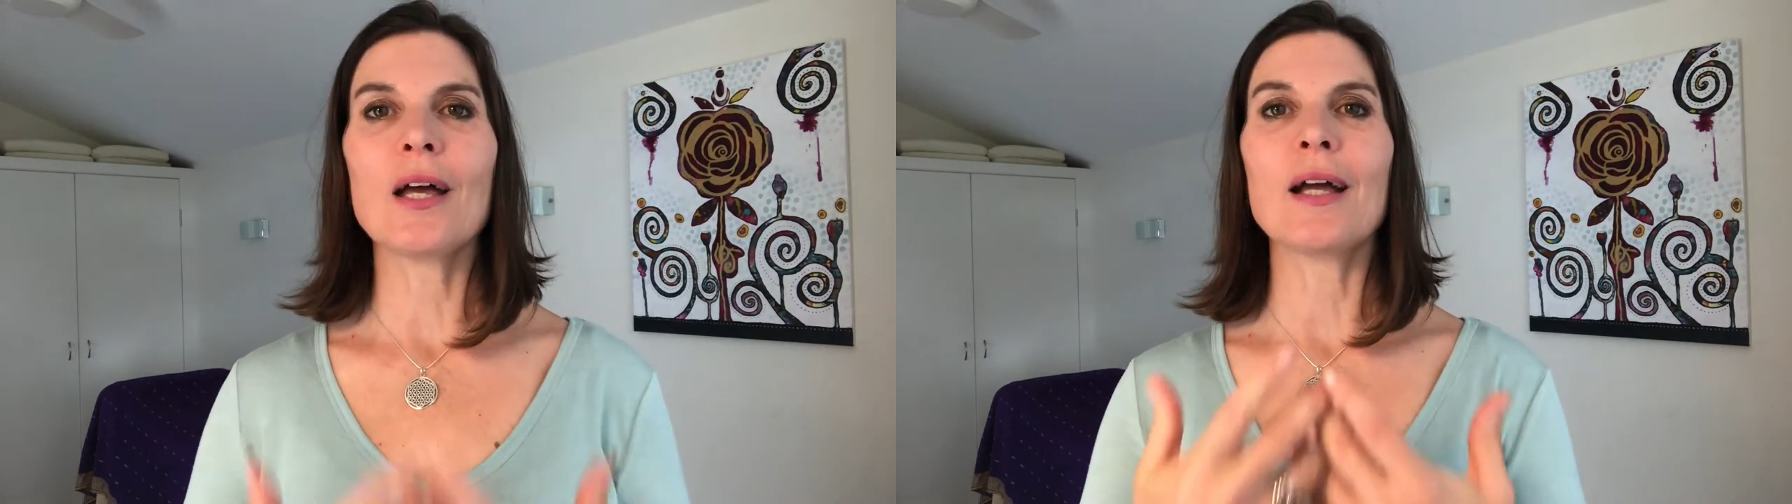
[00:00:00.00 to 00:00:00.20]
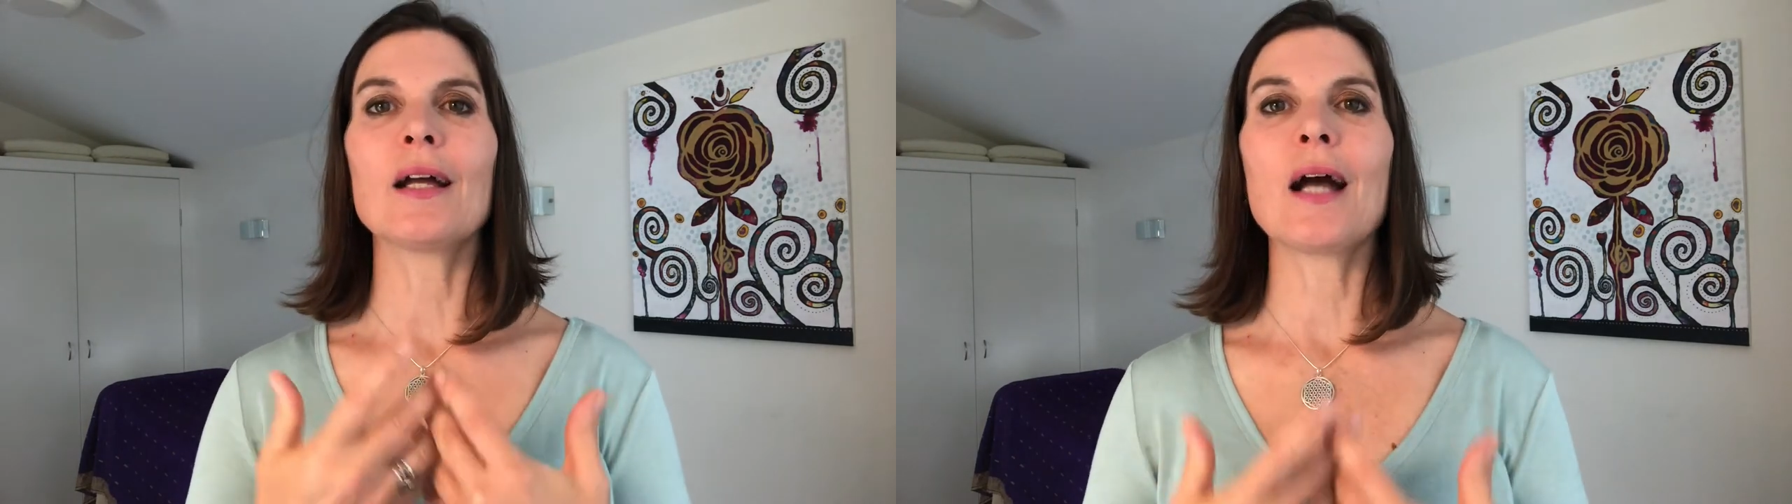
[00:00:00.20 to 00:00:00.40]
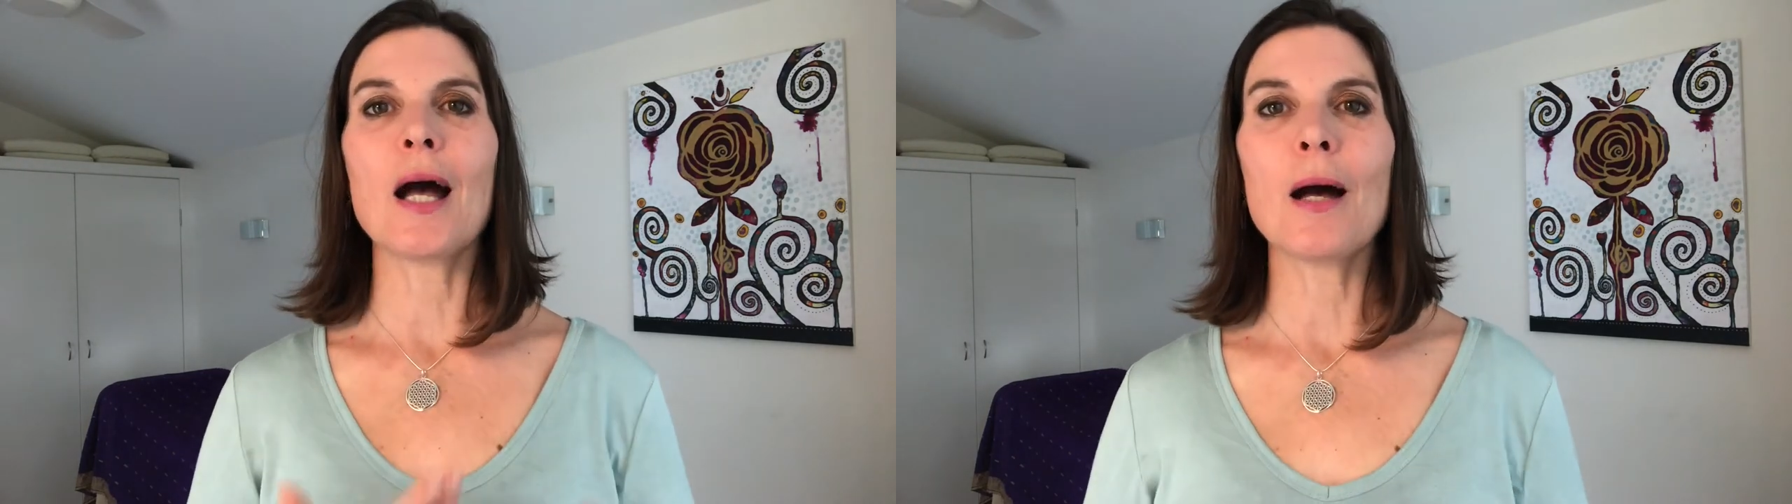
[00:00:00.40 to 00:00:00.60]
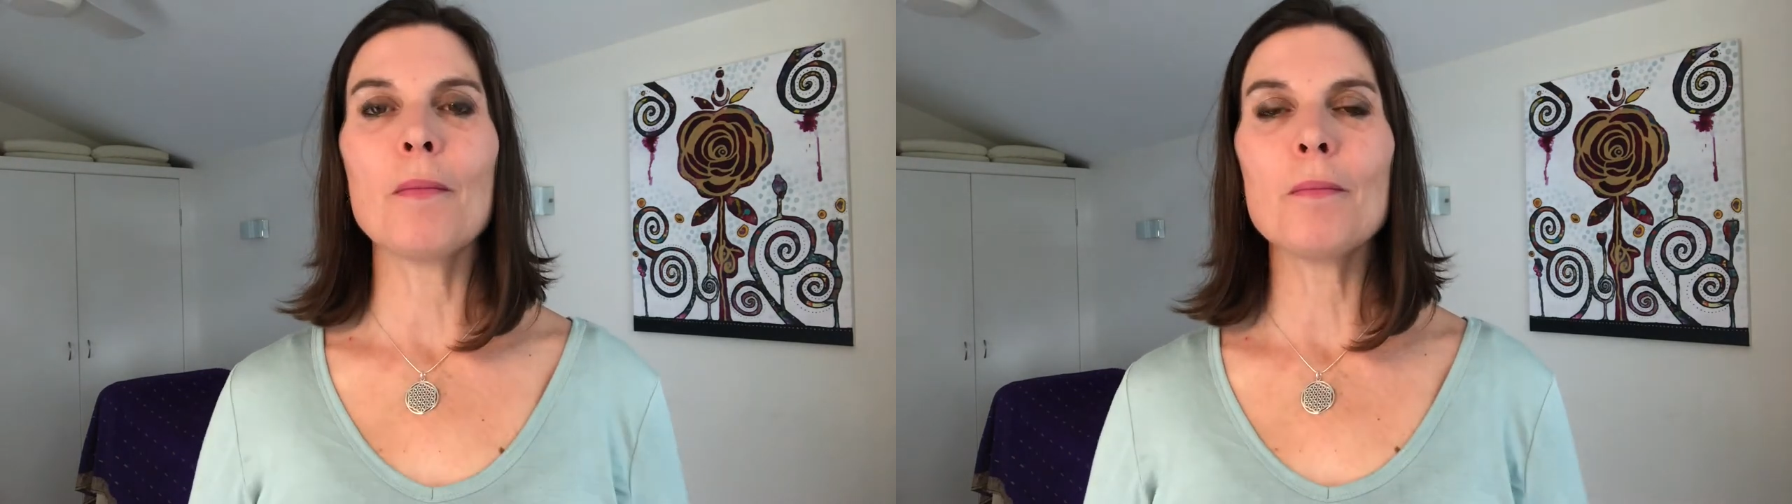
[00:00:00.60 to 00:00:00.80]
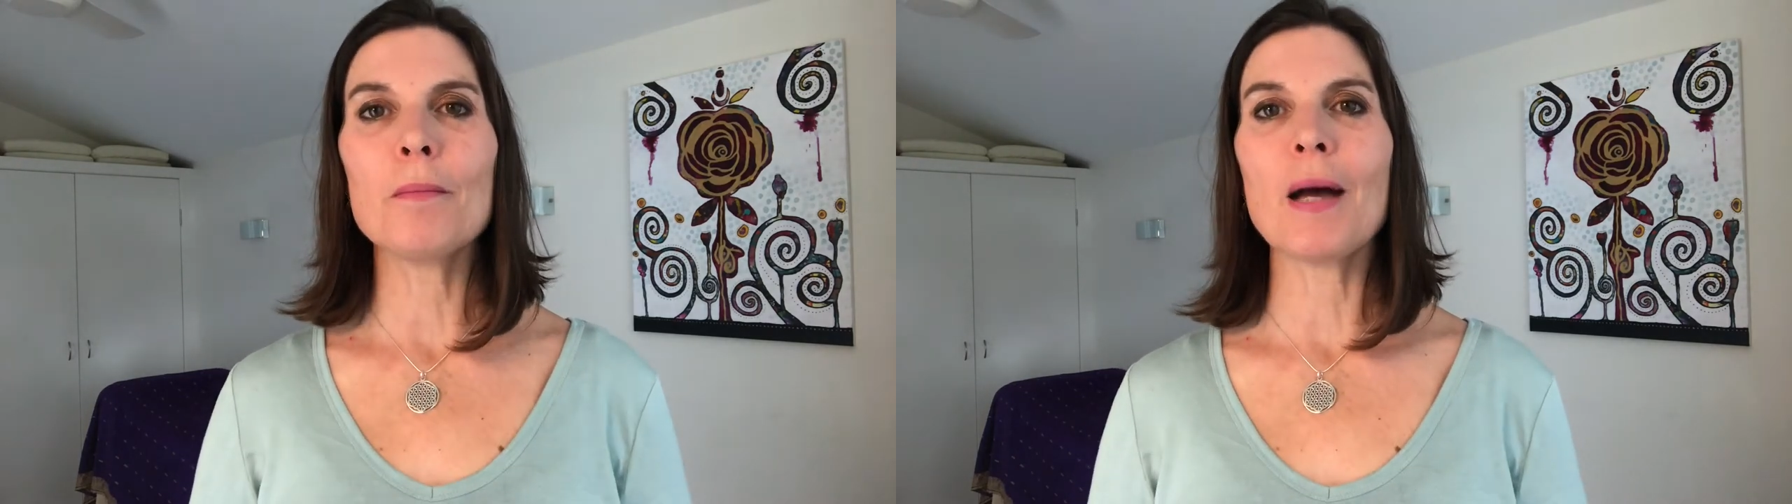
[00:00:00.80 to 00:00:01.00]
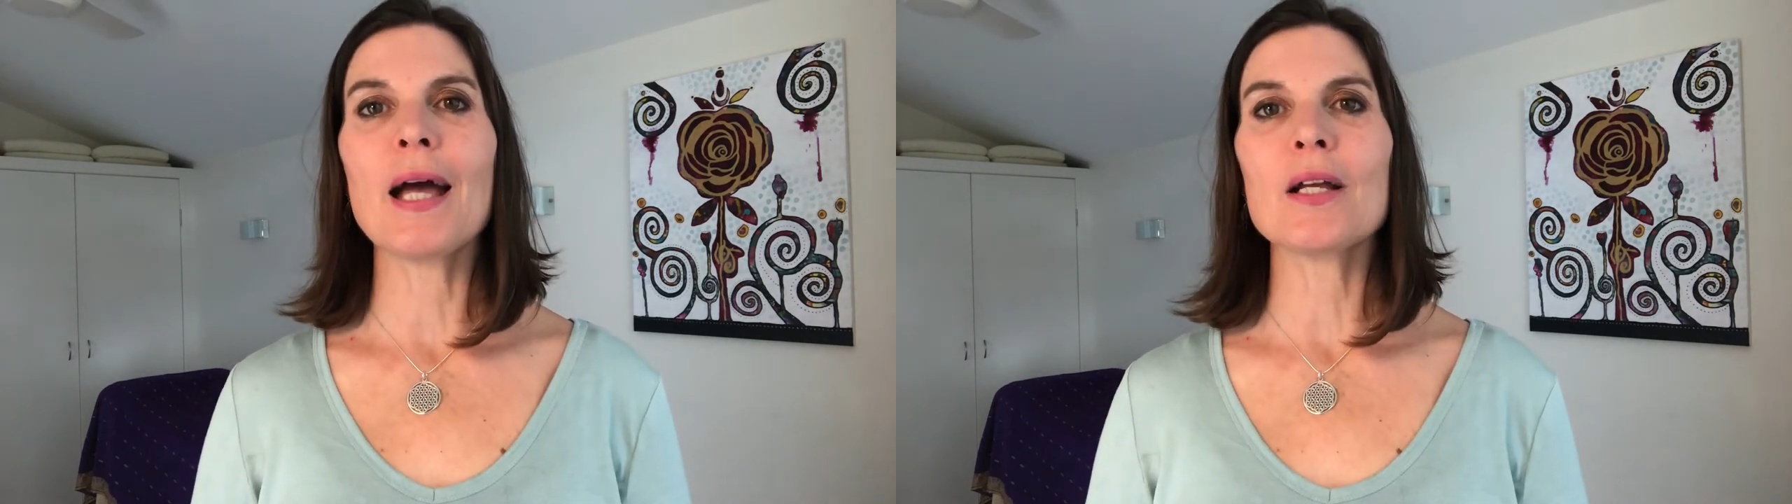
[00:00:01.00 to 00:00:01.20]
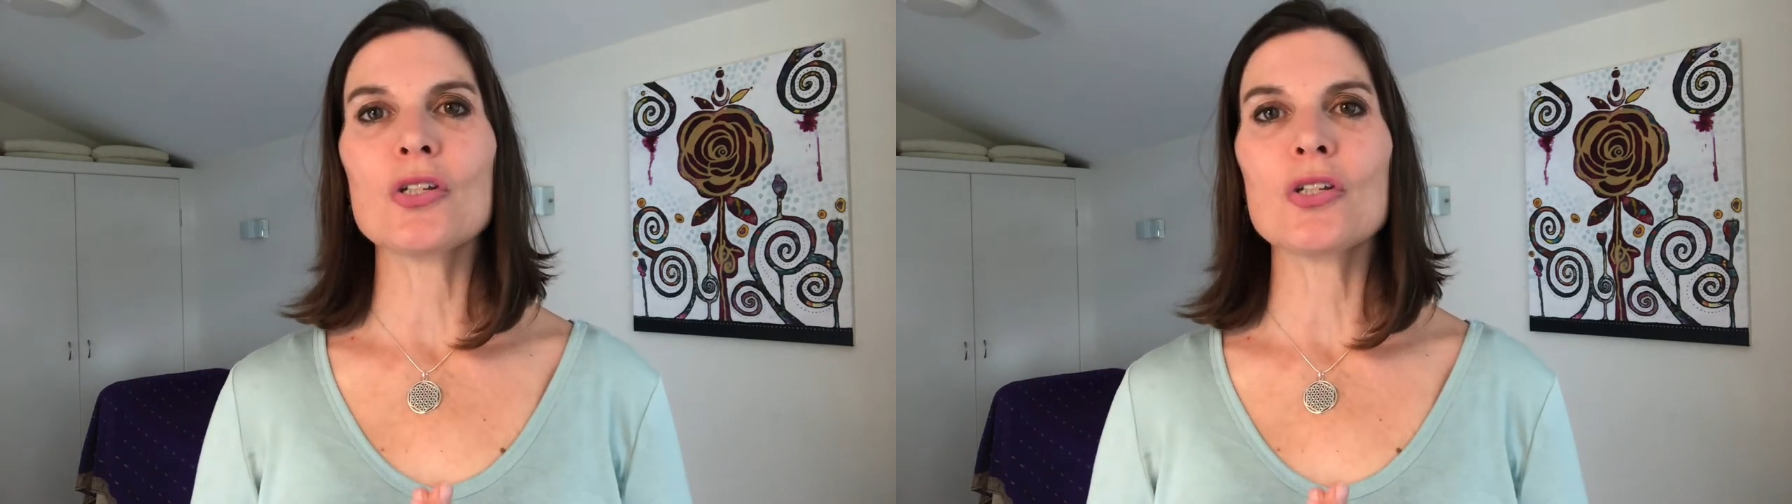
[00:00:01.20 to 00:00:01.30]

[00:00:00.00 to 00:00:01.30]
and come back